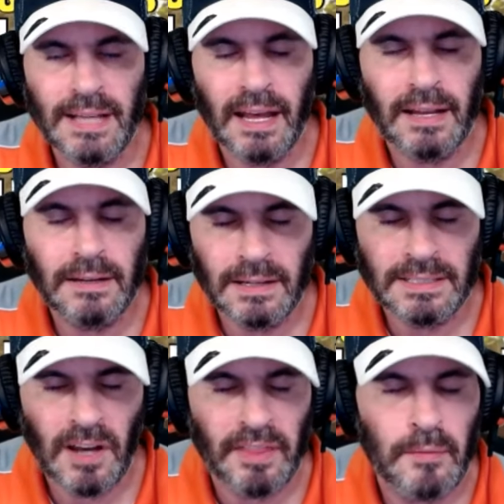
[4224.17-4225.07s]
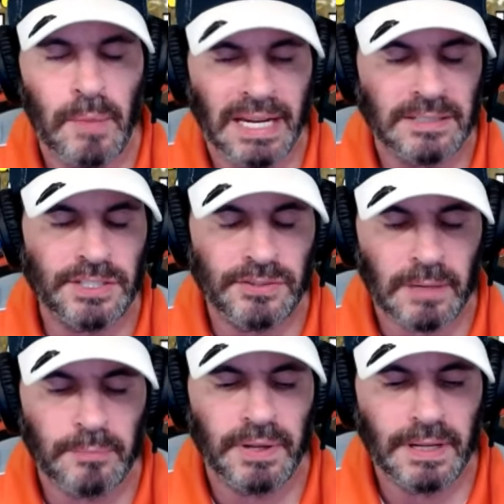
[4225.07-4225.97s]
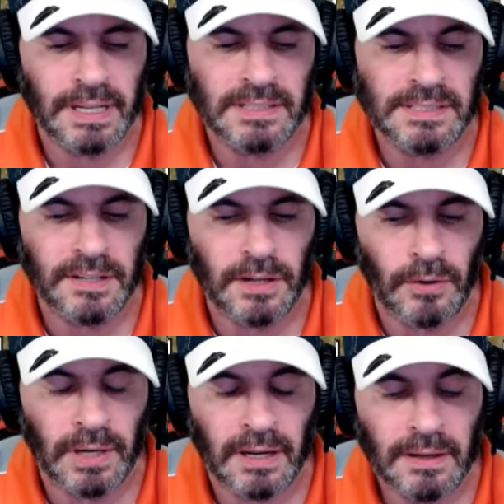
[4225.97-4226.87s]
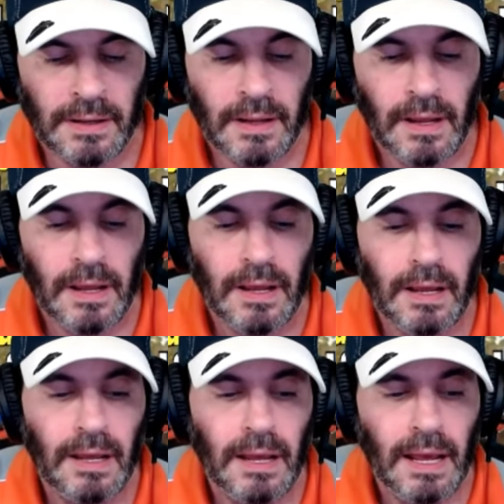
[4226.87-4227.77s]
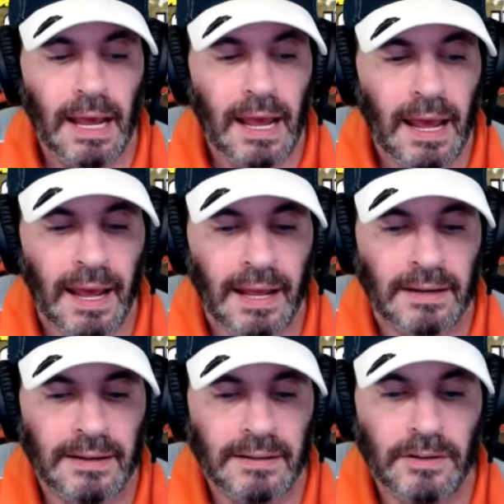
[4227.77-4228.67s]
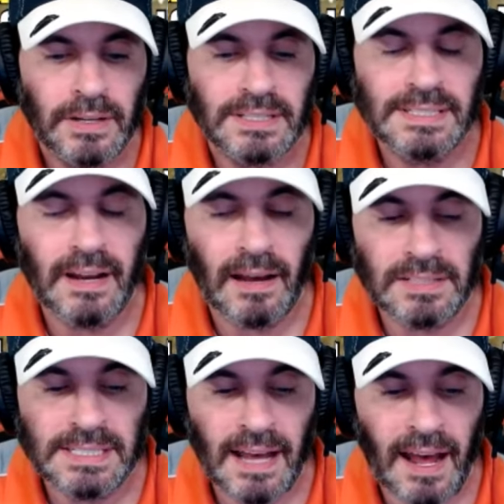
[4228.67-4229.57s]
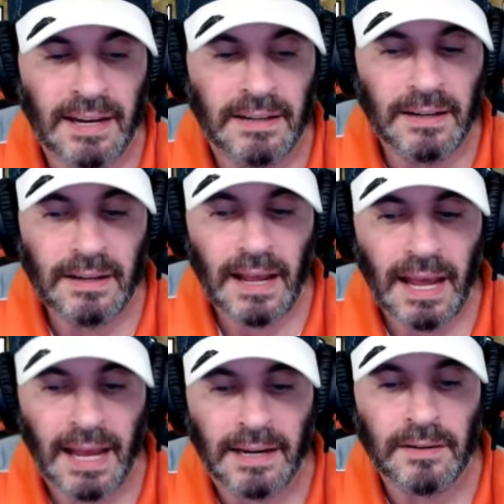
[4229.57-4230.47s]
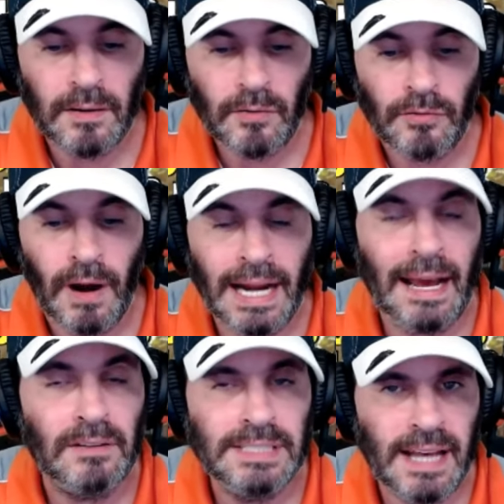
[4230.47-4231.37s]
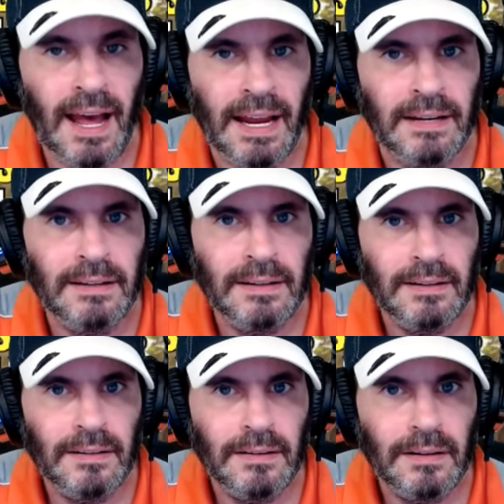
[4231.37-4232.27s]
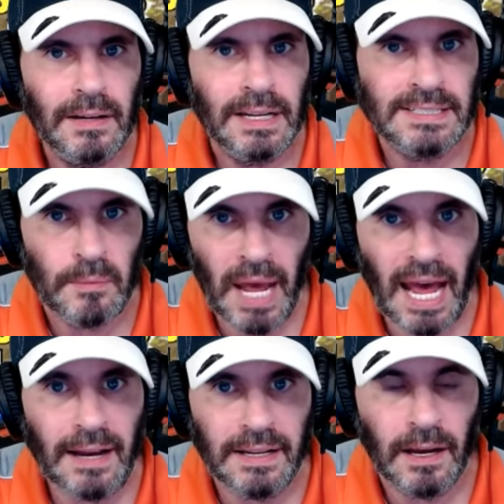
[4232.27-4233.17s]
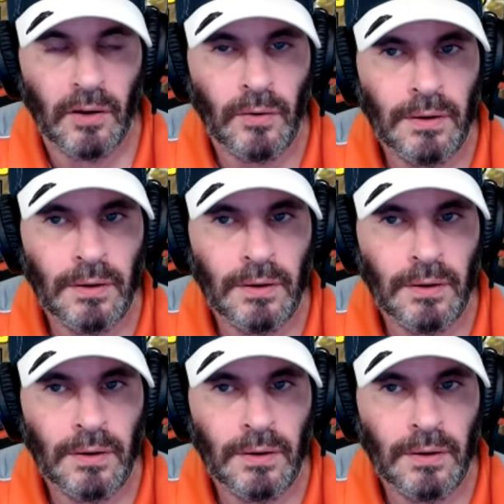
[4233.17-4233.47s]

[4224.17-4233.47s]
that it's on the main strip in Sedona, and you can sit outside. And right outside is the patio,